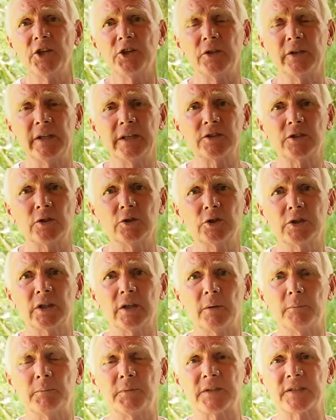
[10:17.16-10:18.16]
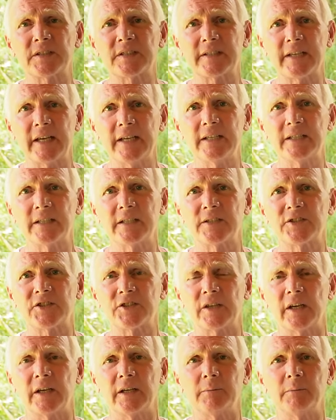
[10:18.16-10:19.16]
you need to look up the
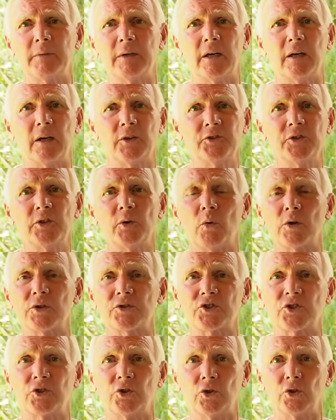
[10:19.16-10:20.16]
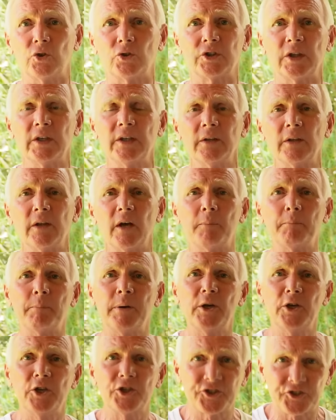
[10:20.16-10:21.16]
status um, under what's called a
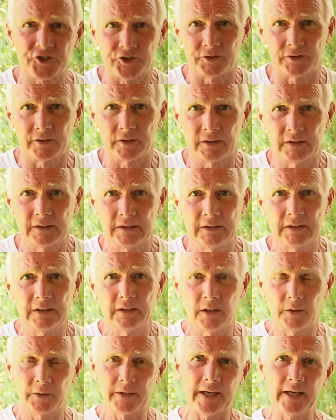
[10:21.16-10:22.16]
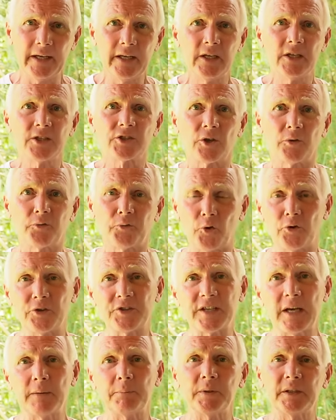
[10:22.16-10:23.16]
person. Okay, so for
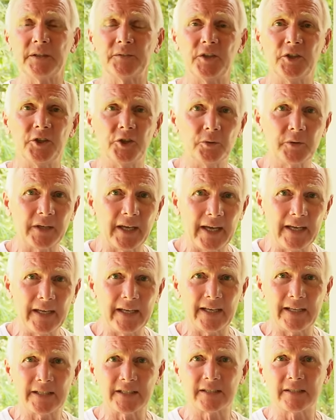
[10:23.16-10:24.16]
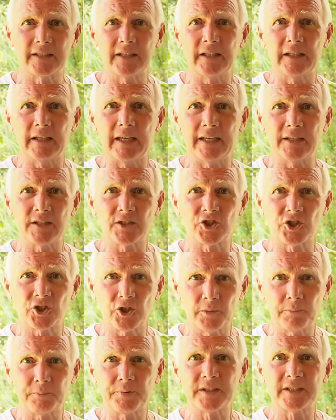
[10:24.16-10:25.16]
example, in the UK, it's the
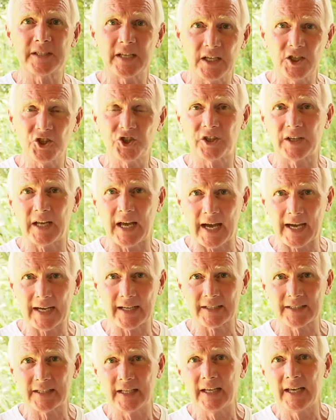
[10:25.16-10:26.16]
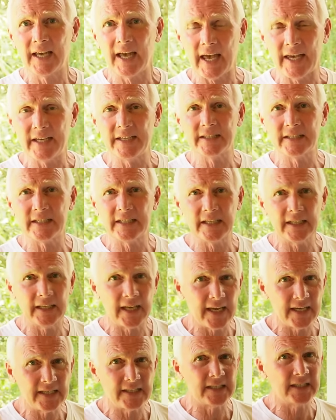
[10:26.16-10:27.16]
Interpretation Act
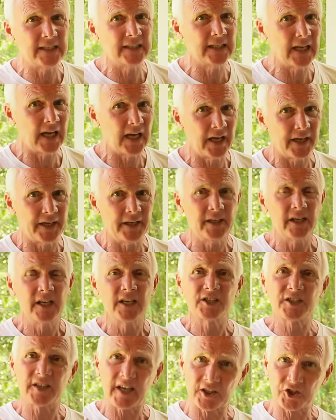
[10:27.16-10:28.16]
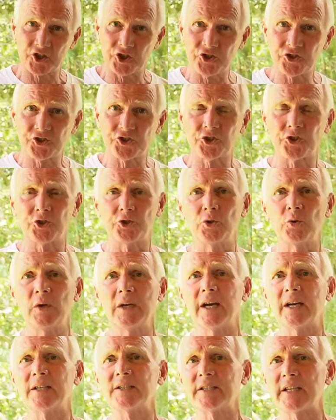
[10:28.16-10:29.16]
1889, sections 2
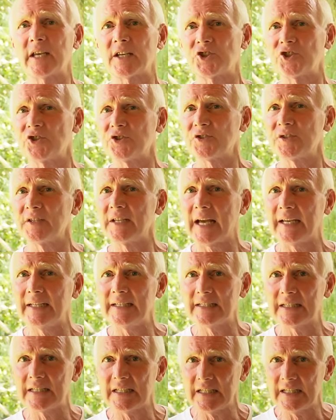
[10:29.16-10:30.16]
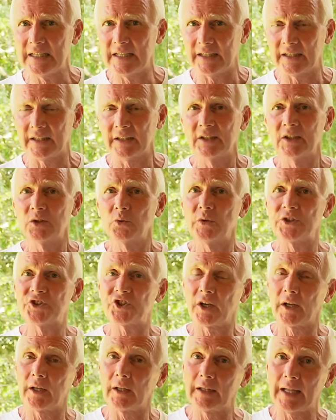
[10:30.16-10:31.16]
and sections 19,
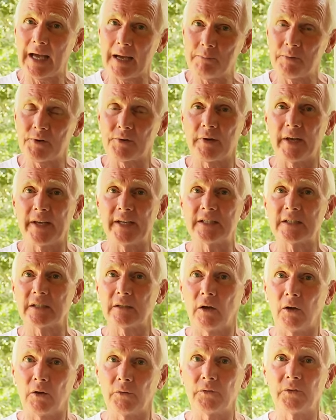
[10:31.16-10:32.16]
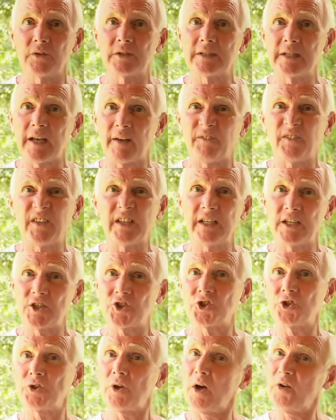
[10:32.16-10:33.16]
which elaborate on the
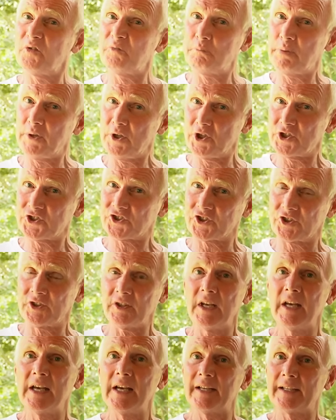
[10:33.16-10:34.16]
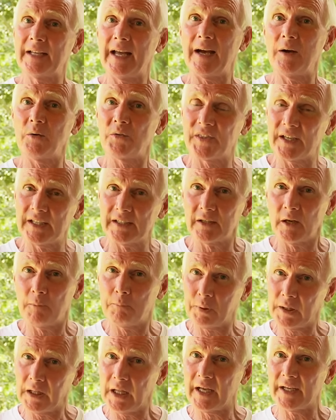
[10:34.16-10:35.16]
definition of person and how that
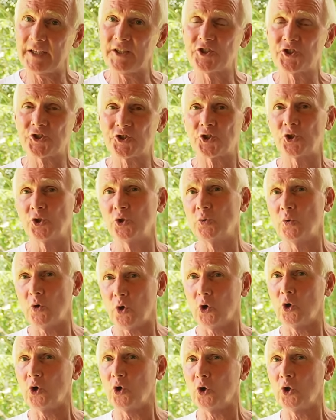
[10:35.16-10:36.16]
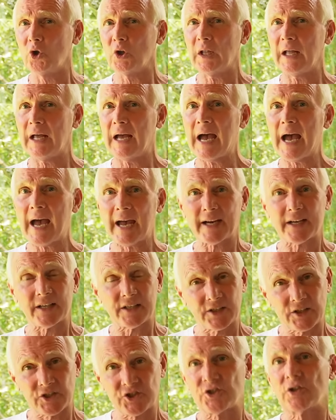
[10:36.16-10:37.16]
applies to all
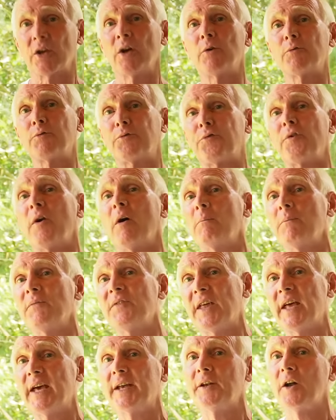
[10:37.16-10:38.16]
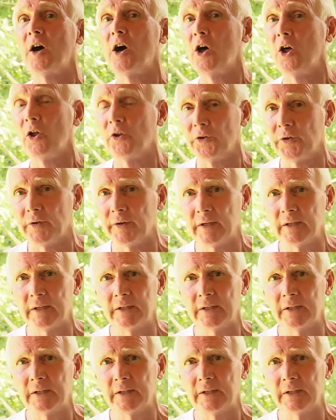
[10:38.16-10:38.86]
acts from then on.